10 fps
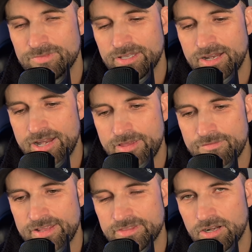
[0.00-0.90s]

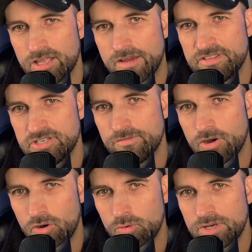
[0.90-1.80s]
living the life that you've
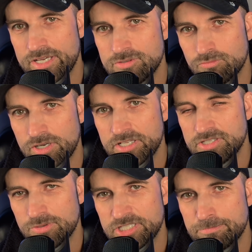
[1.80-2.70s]
always wanted
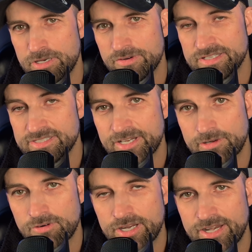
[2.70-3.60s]
to experience starting
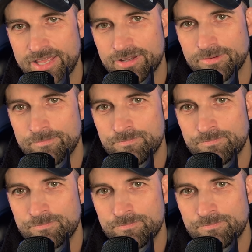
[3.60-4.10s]
right now.